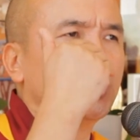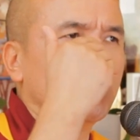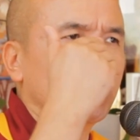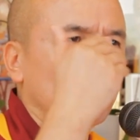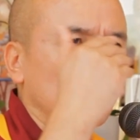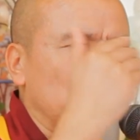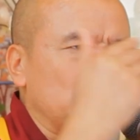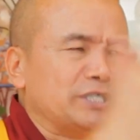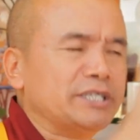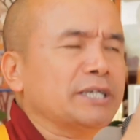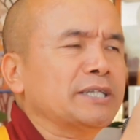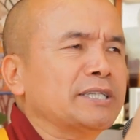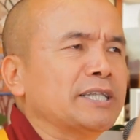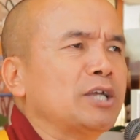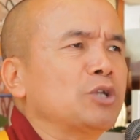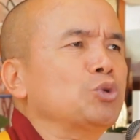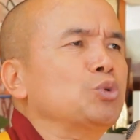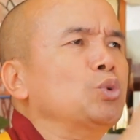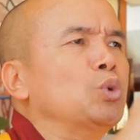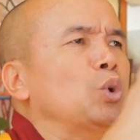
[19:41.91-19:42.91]
wishing
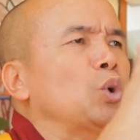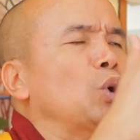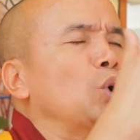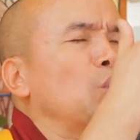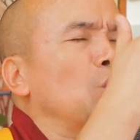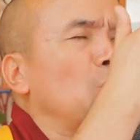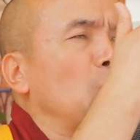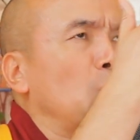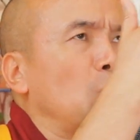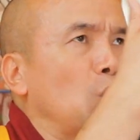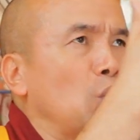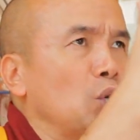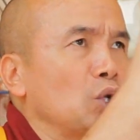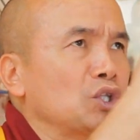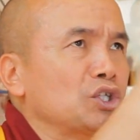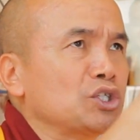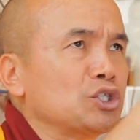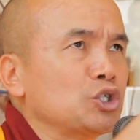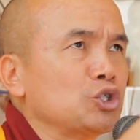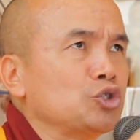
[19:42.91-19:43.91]
that you, all
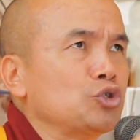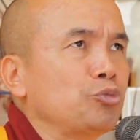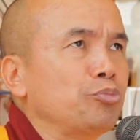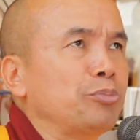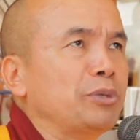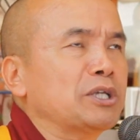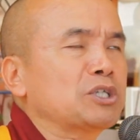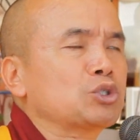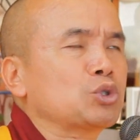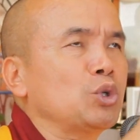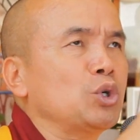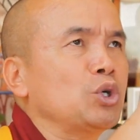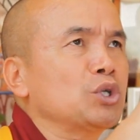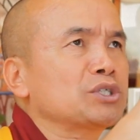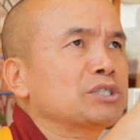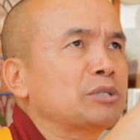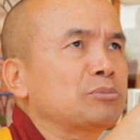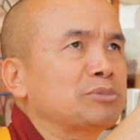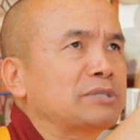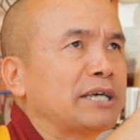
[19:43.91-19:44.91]
the sentient beings, all
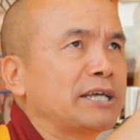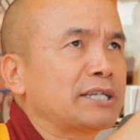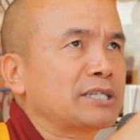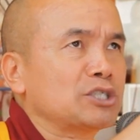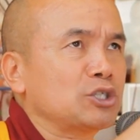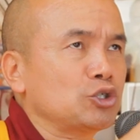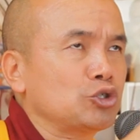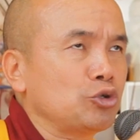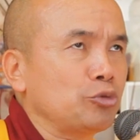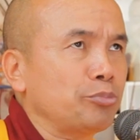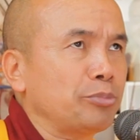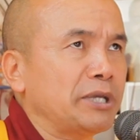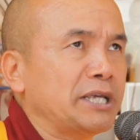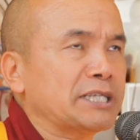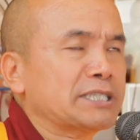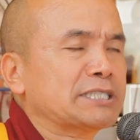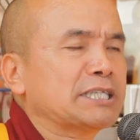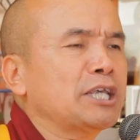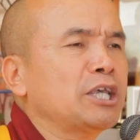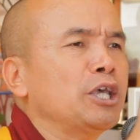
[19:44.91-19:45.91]
samsaric sentient
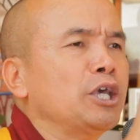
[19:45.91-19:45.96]
beings,